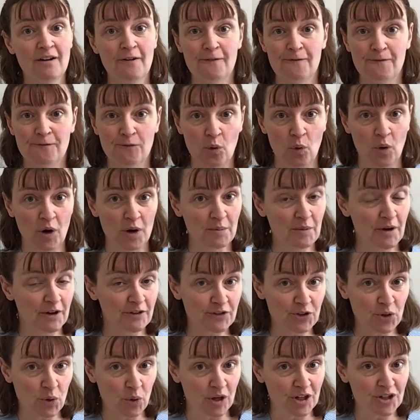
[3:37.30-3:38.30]
form
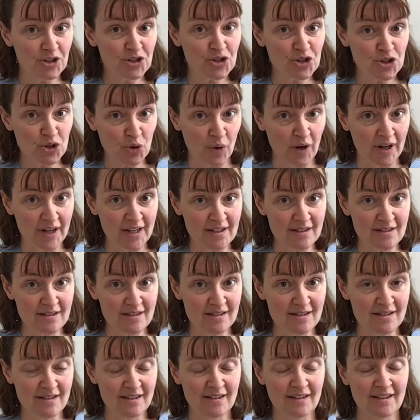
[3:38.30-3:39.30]
of your
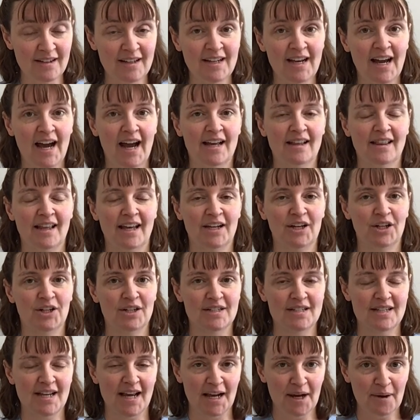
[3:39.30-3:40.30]
choice, I'd like you to
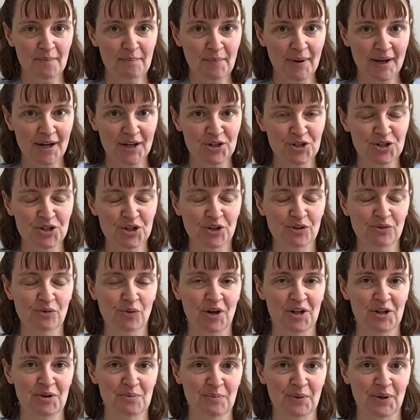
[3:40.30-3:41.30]
take a picture of
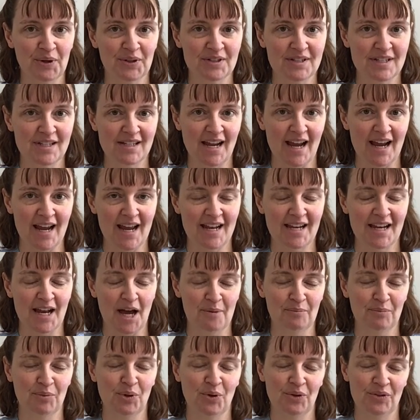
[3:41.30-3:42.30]
what you built today and
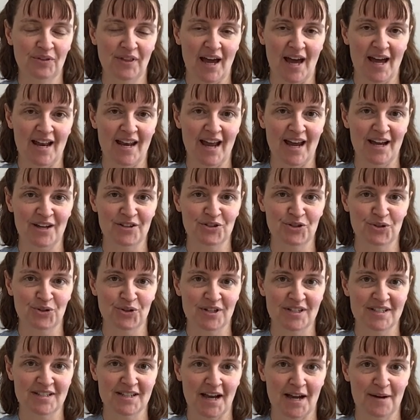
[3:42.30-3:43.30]
upload that as your
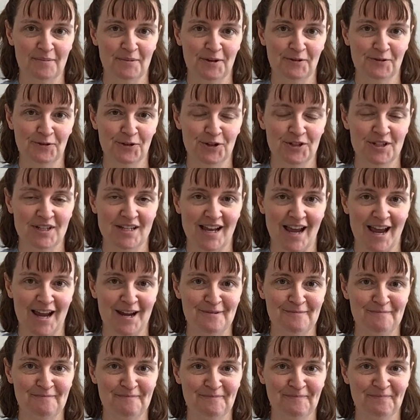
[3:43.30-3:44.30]
assignment for today.
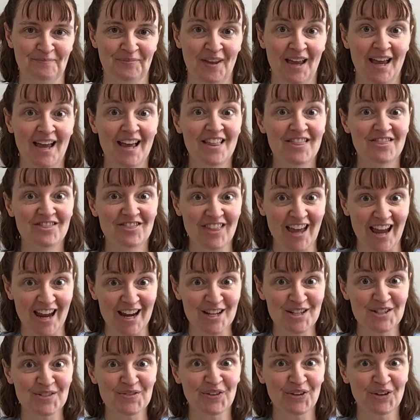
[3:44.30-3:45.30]

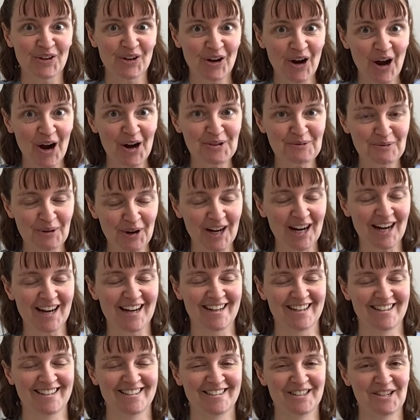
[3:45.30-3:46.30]
Thanks for your hard work.
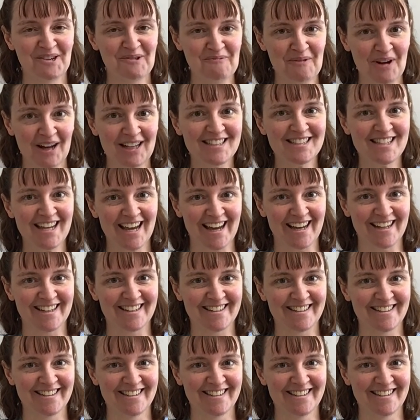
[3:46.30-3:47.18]
Well done.